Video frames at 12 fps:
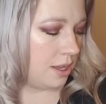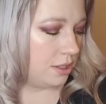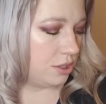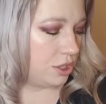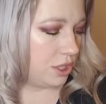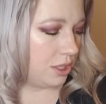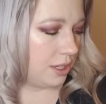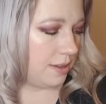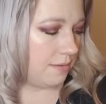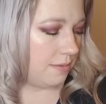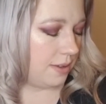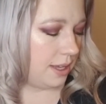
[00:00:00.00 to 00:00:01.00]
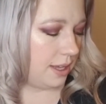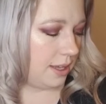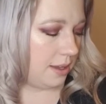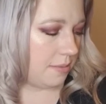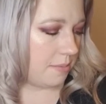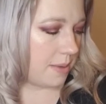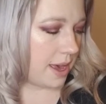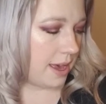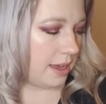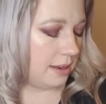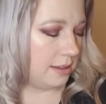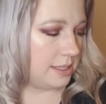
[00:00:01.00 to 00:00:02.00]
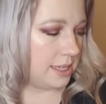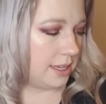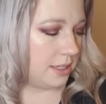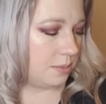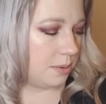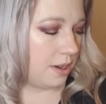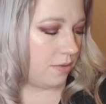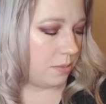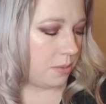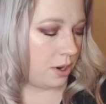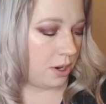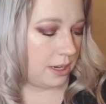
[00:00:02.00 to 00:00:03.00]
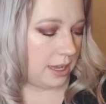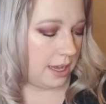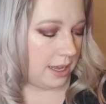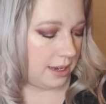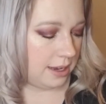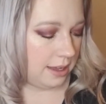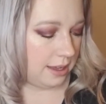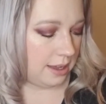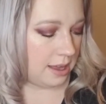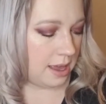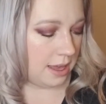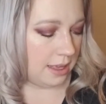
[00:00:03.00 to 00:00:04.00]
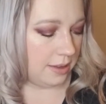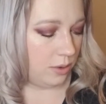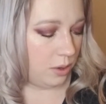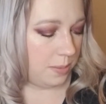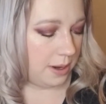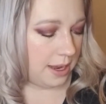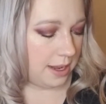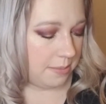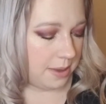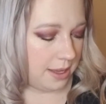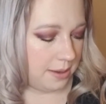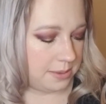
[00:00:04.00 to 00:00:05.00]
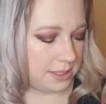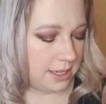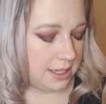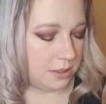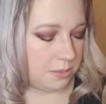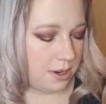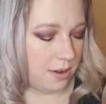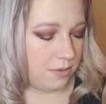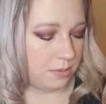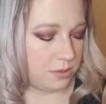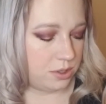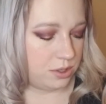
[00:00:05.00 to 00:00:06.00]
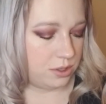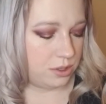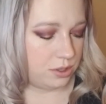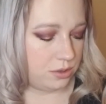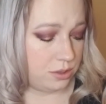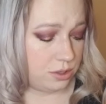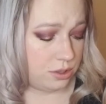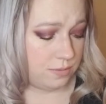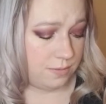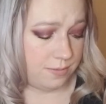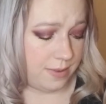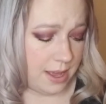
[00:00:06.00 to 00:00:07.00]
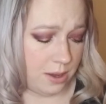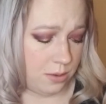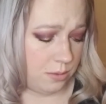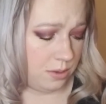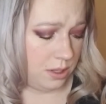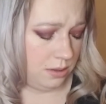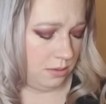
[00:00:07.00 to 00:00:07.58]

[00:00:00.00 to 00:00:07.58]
Sheer Envy matte setting spray from Hard Candy, illuminating makeup setting spray from Found,